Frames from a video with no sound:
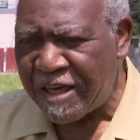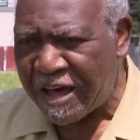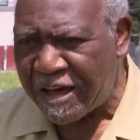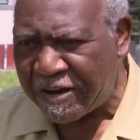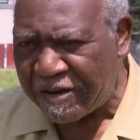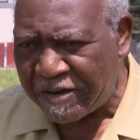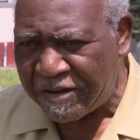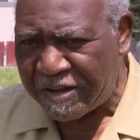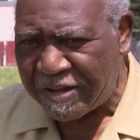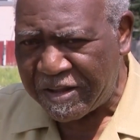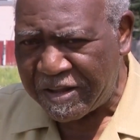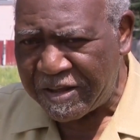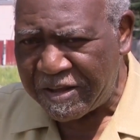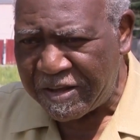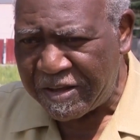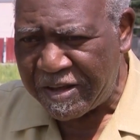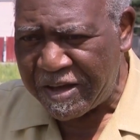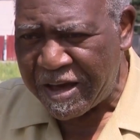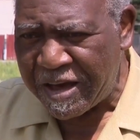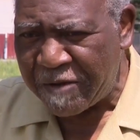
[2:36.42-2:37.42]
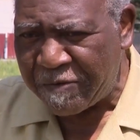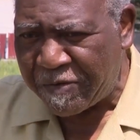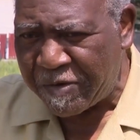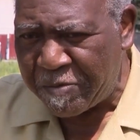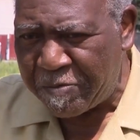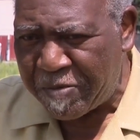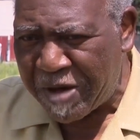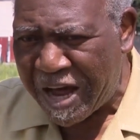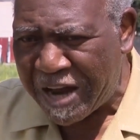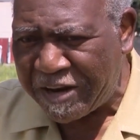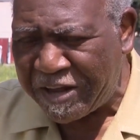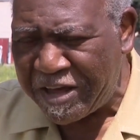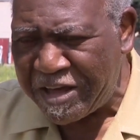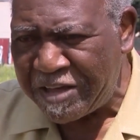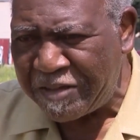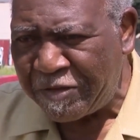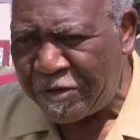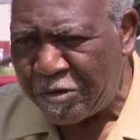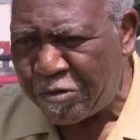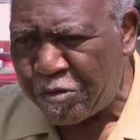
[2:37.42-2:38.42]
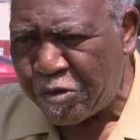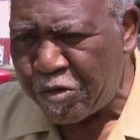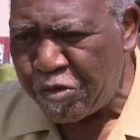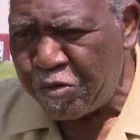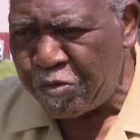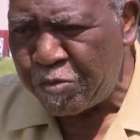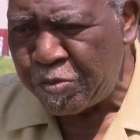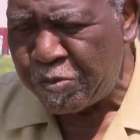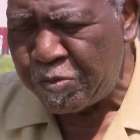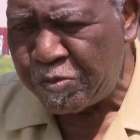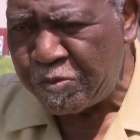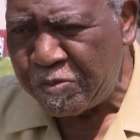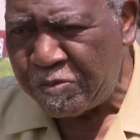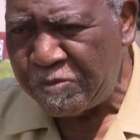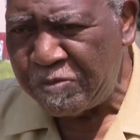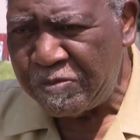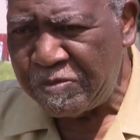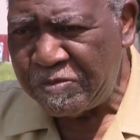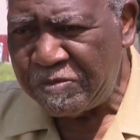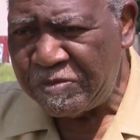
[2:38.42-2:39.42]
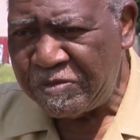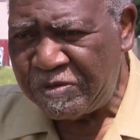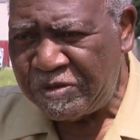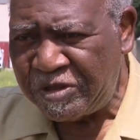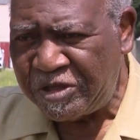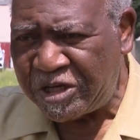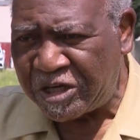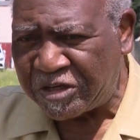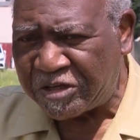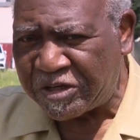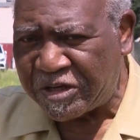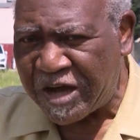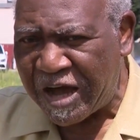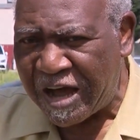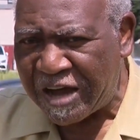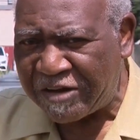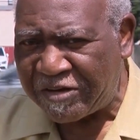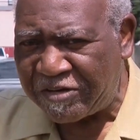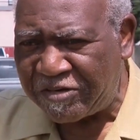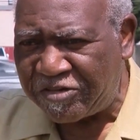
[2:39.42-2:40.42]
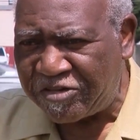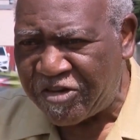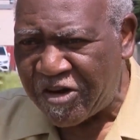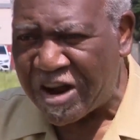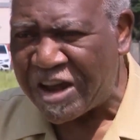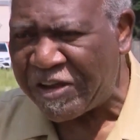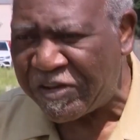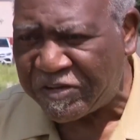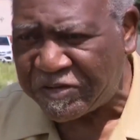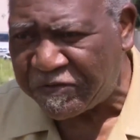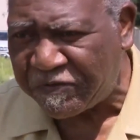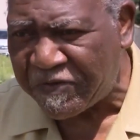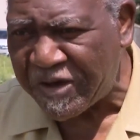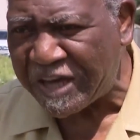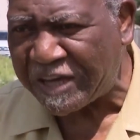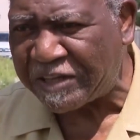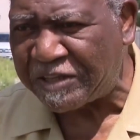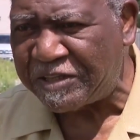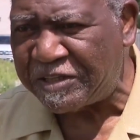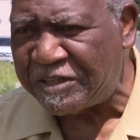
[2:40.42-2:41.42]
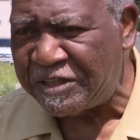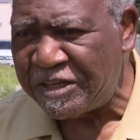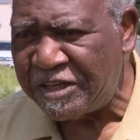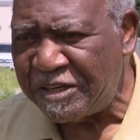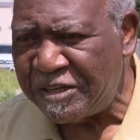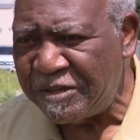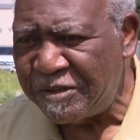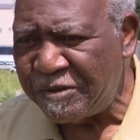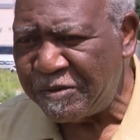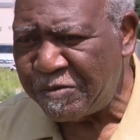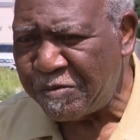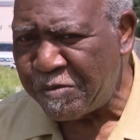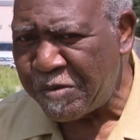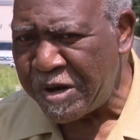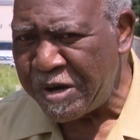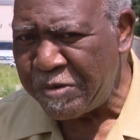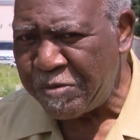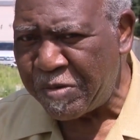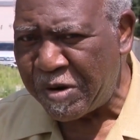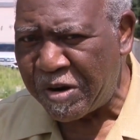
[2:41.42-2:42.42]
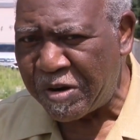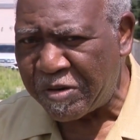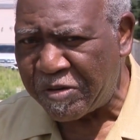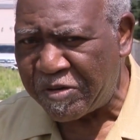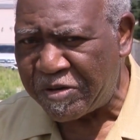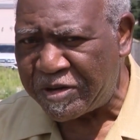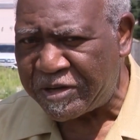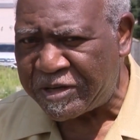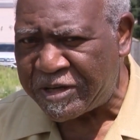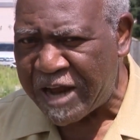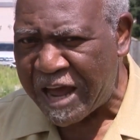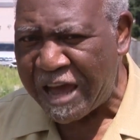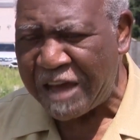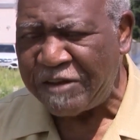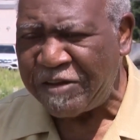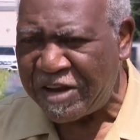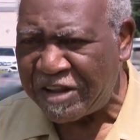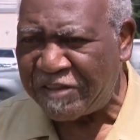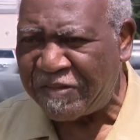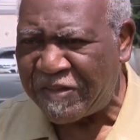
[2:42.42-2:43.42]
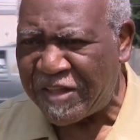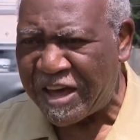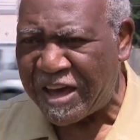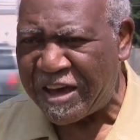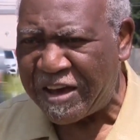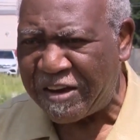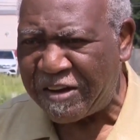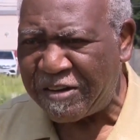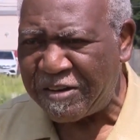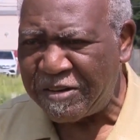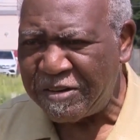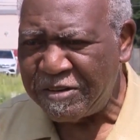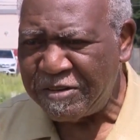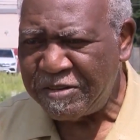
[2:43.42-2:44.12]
that everybody in the room just got transfixed. We were standing there,